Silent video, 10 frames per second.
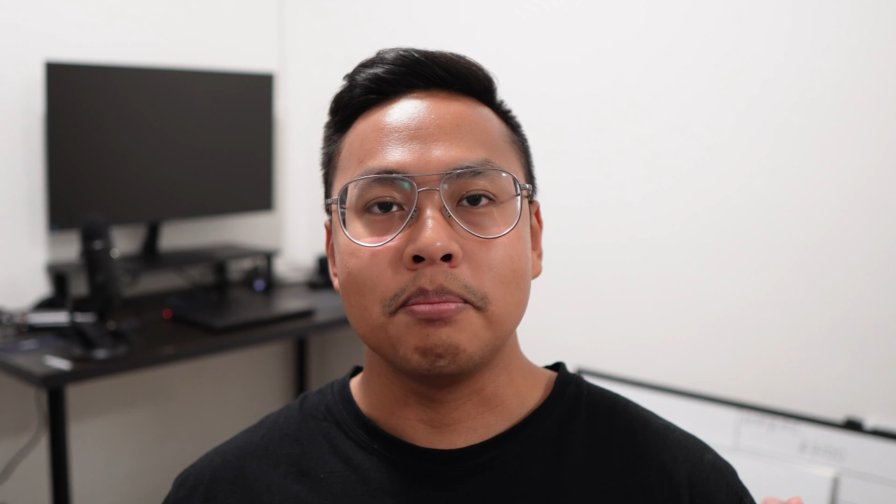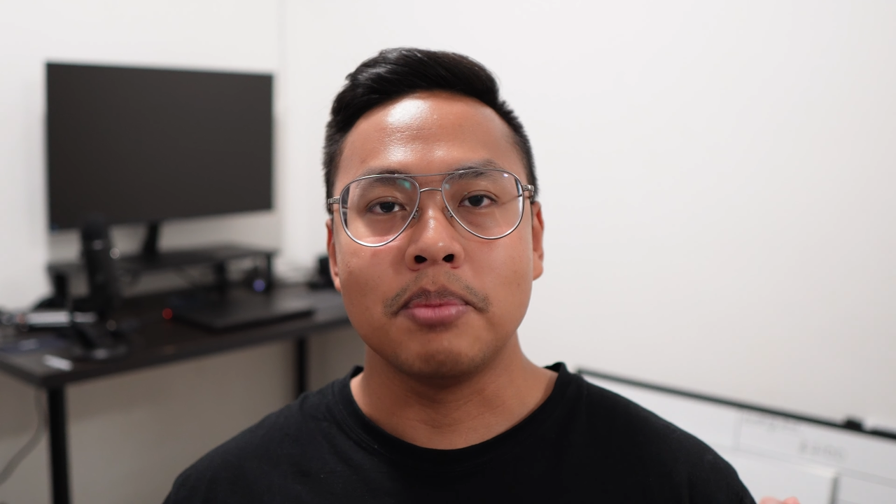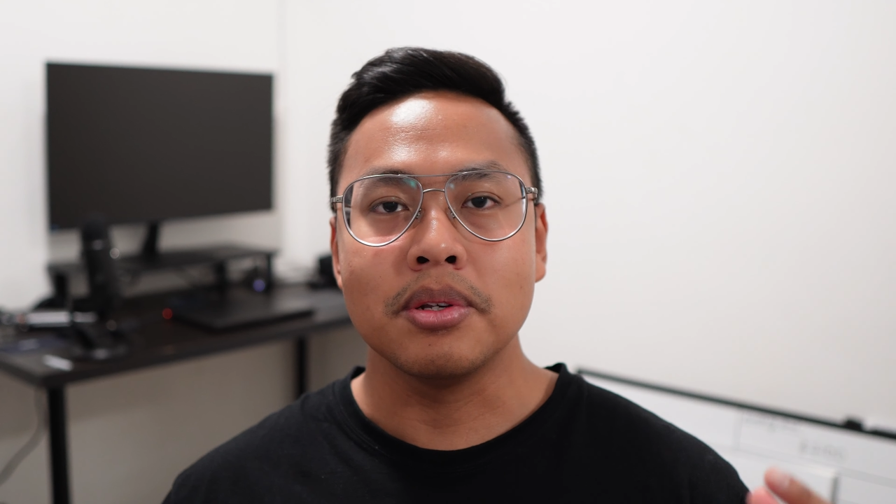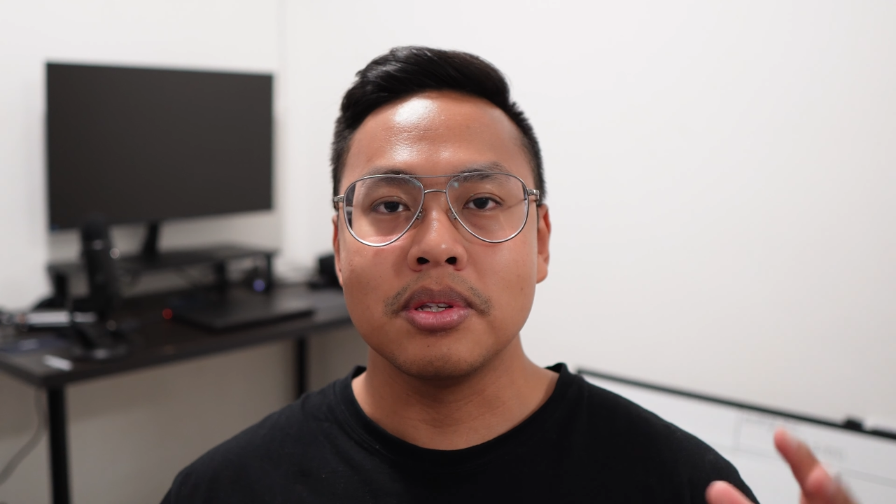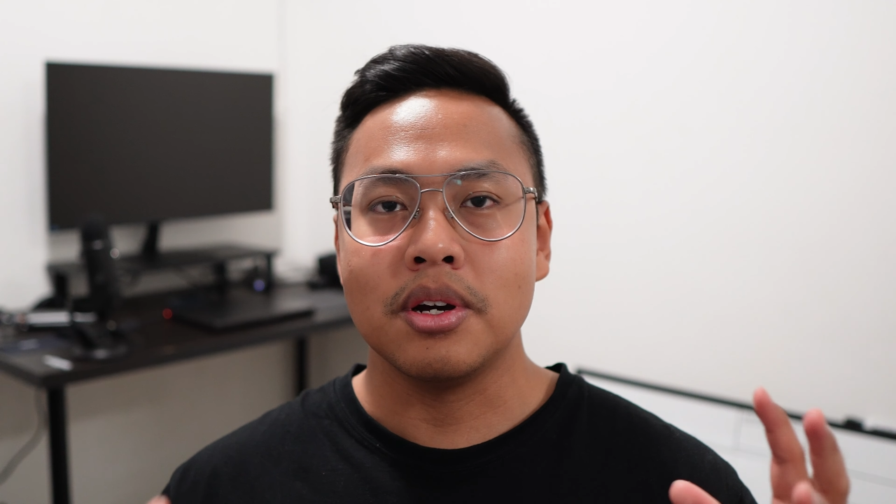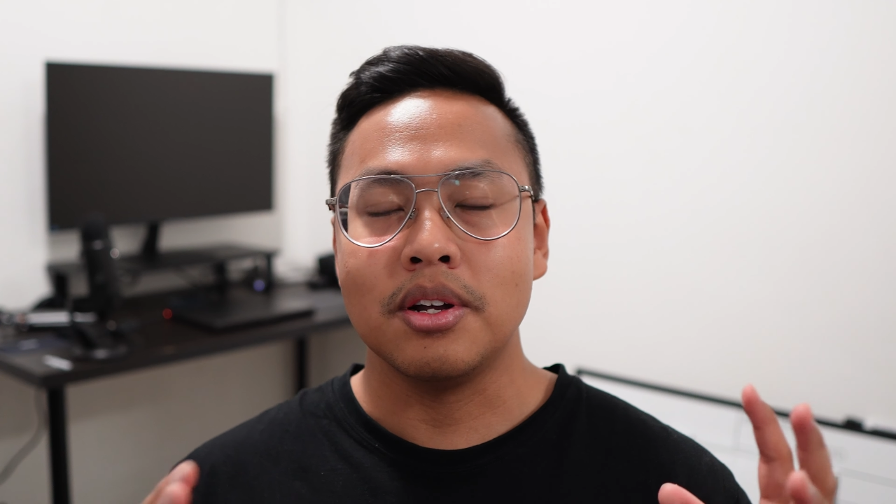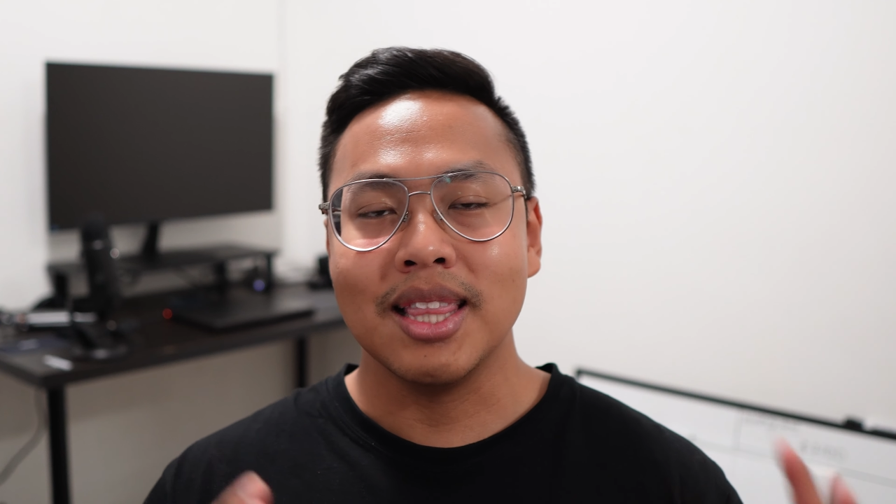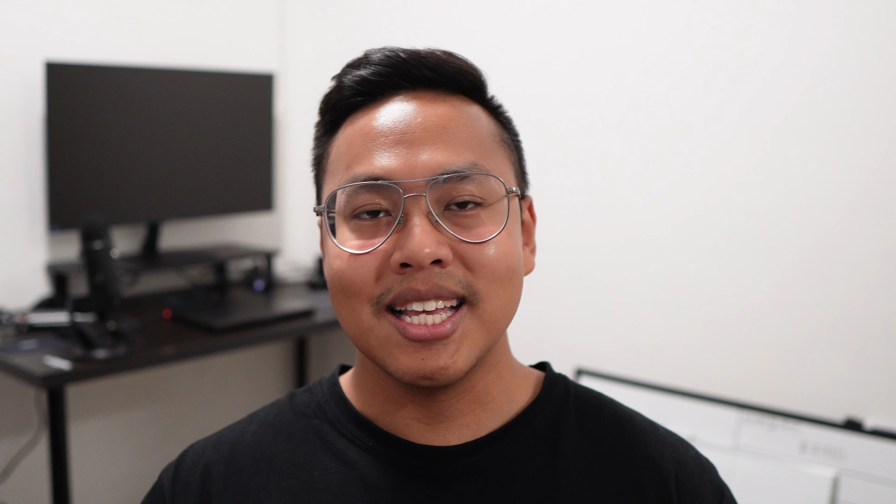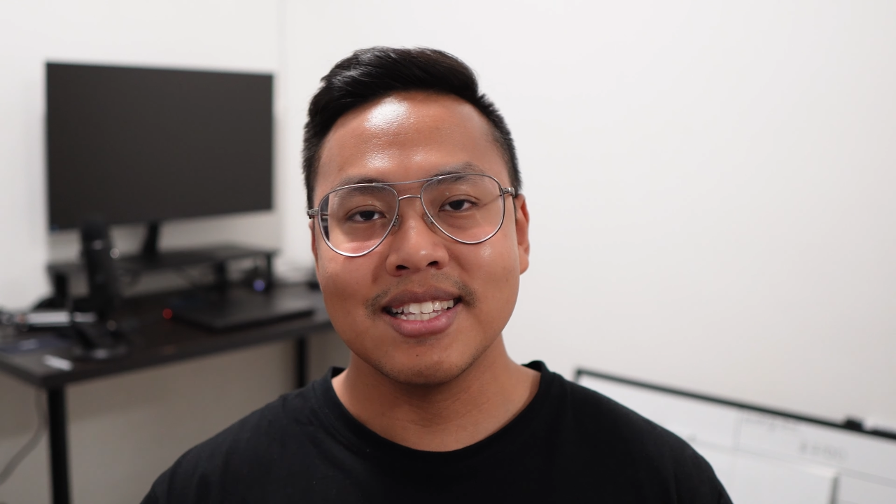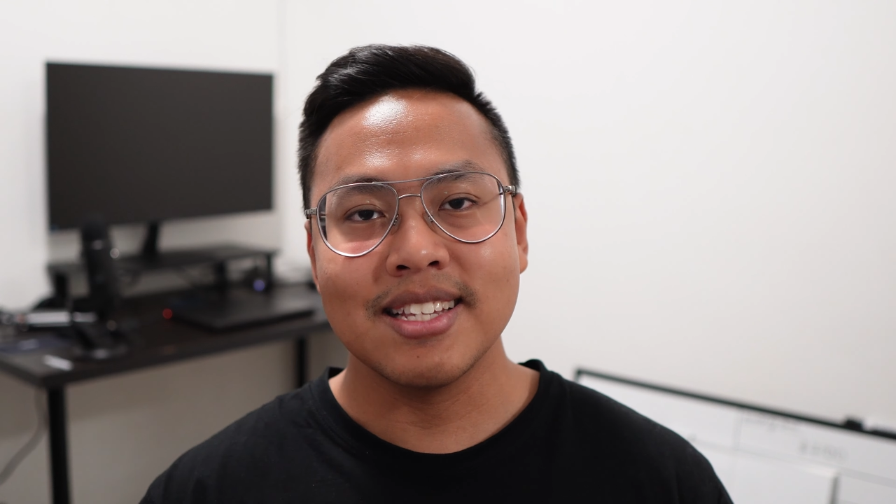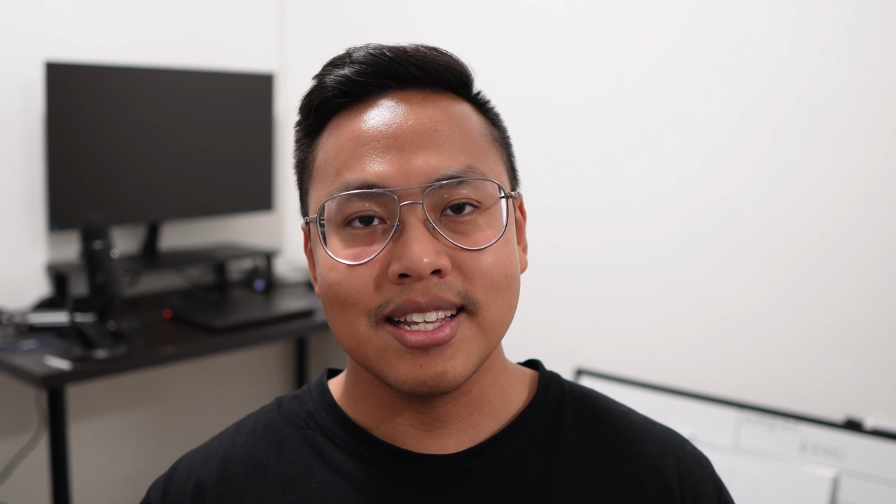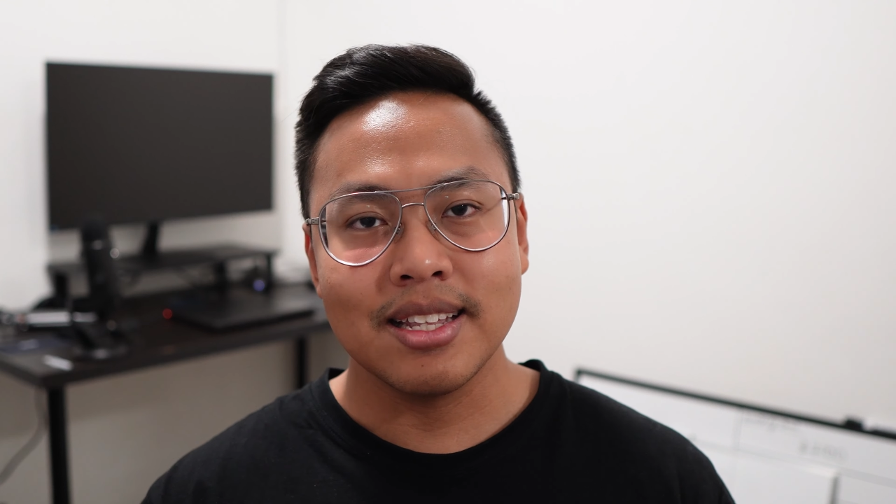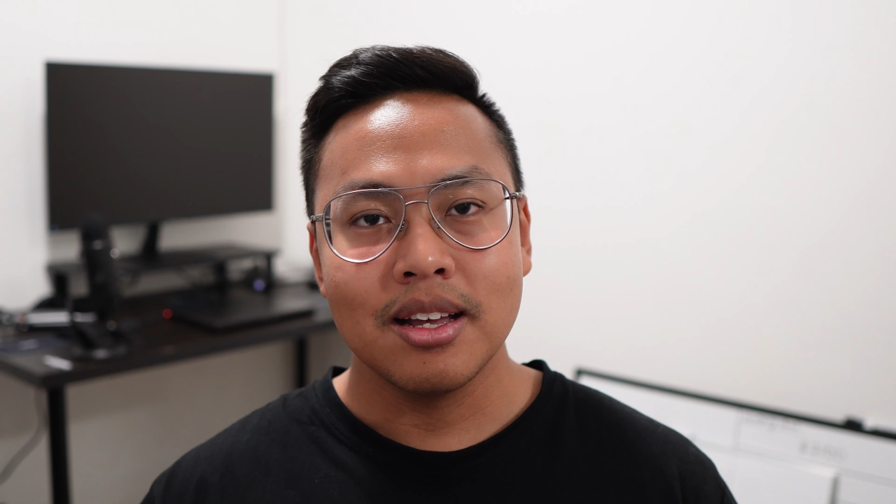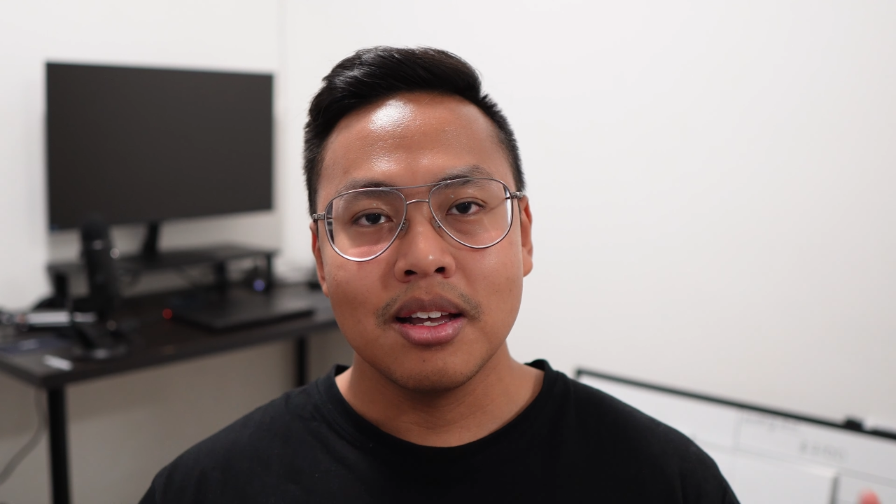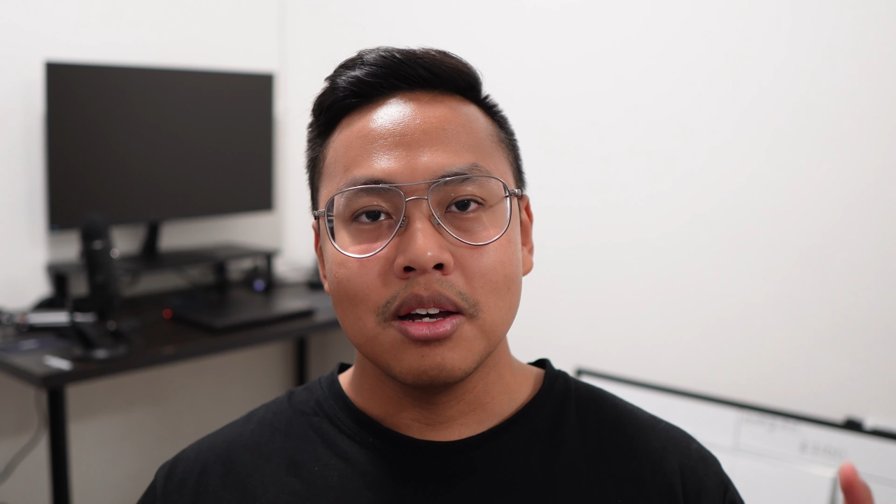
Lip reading: posted on LinkedIn.